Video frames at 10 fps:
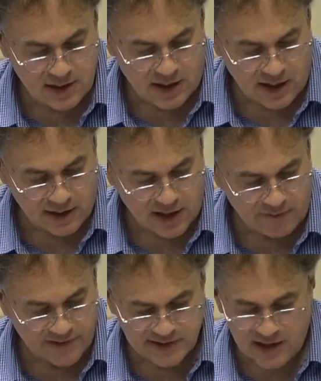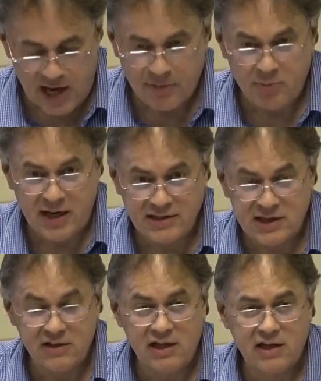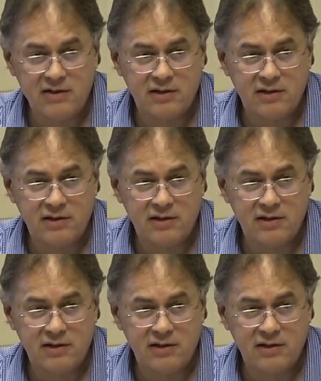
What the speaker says: kind of as a compromise on that.